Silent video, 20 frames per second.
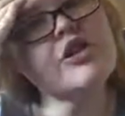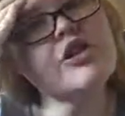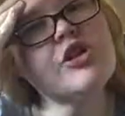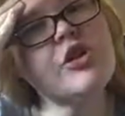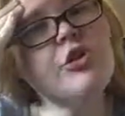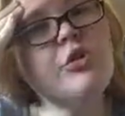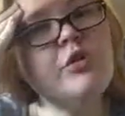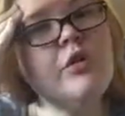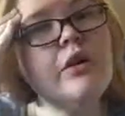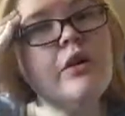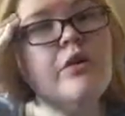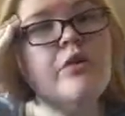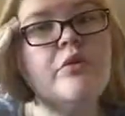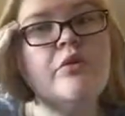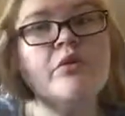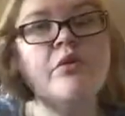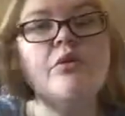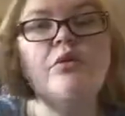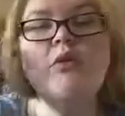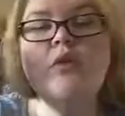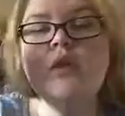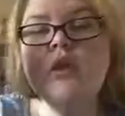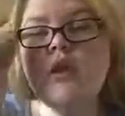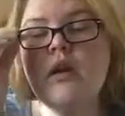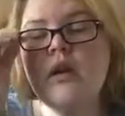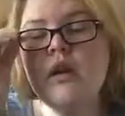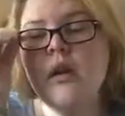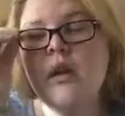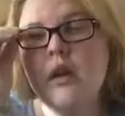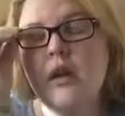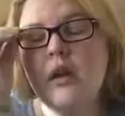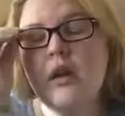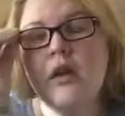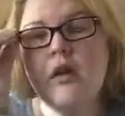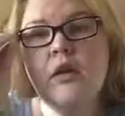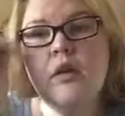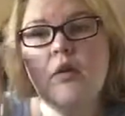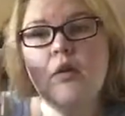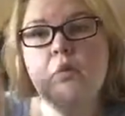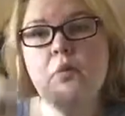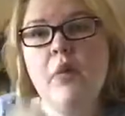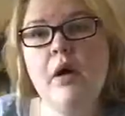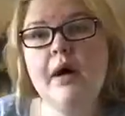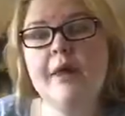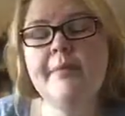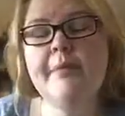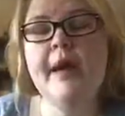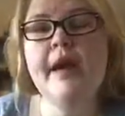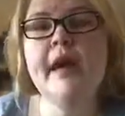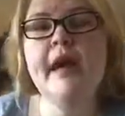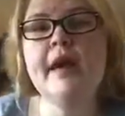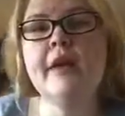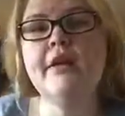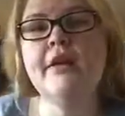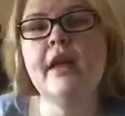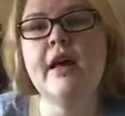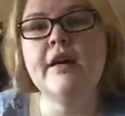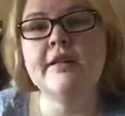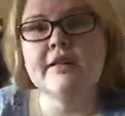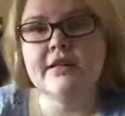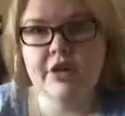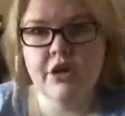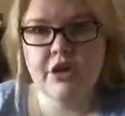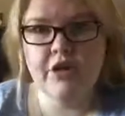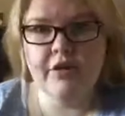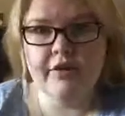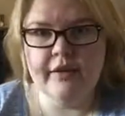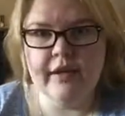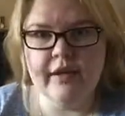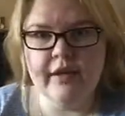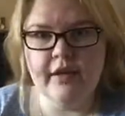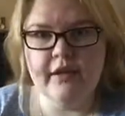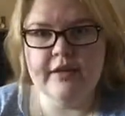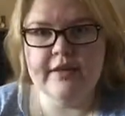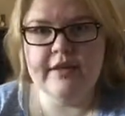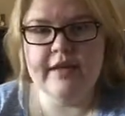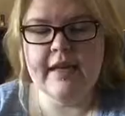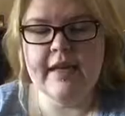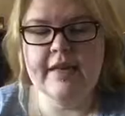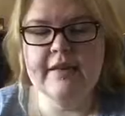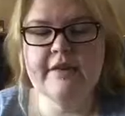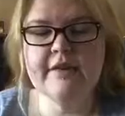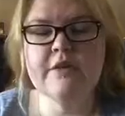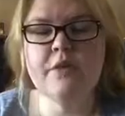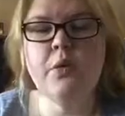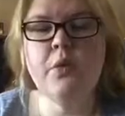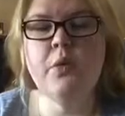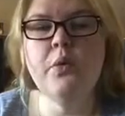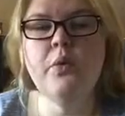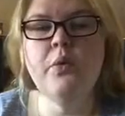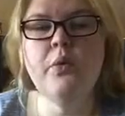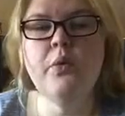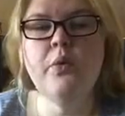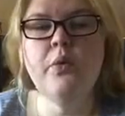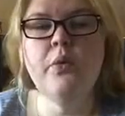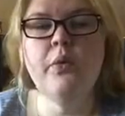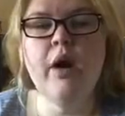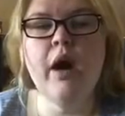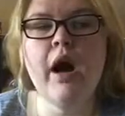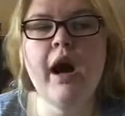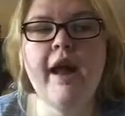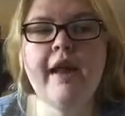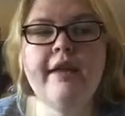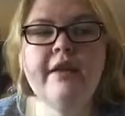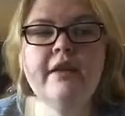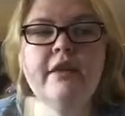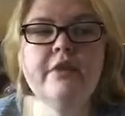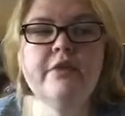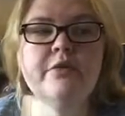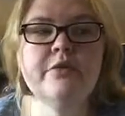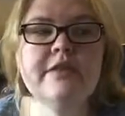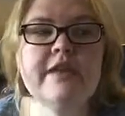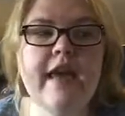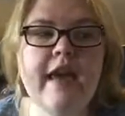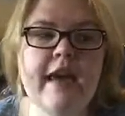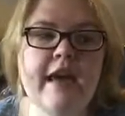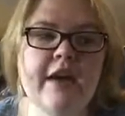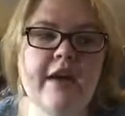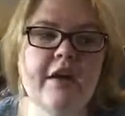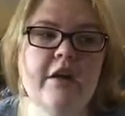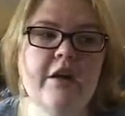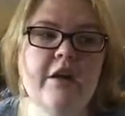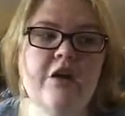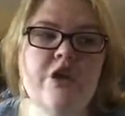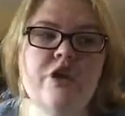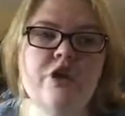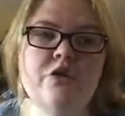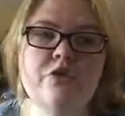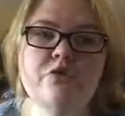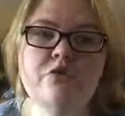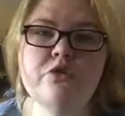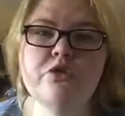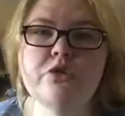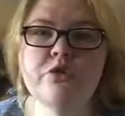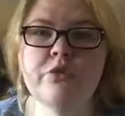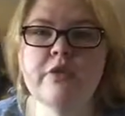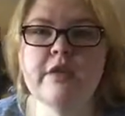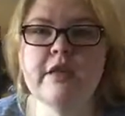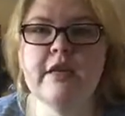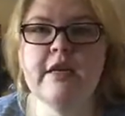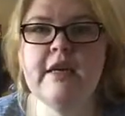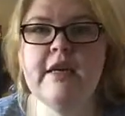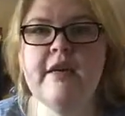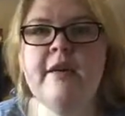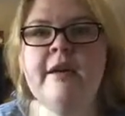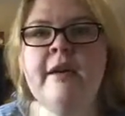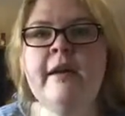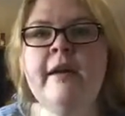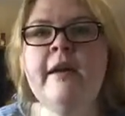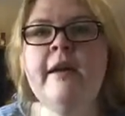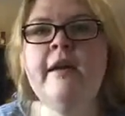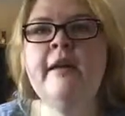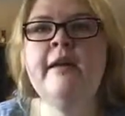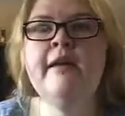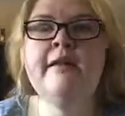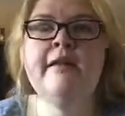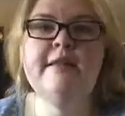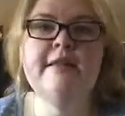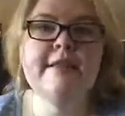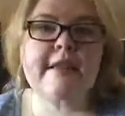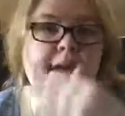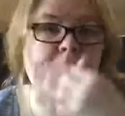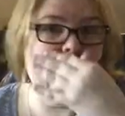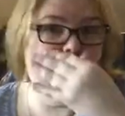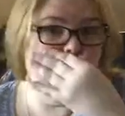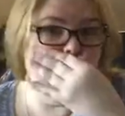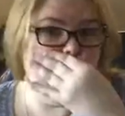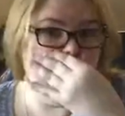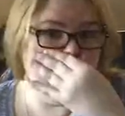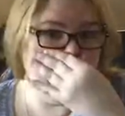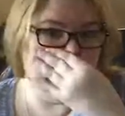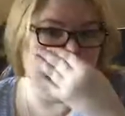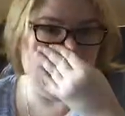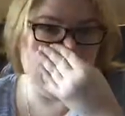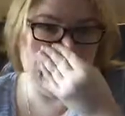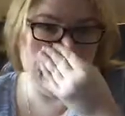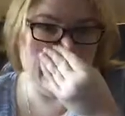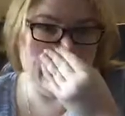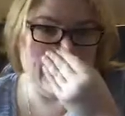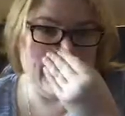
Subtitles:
show you what my hair loss currently looks like. So I lose hair usually the day I wash it.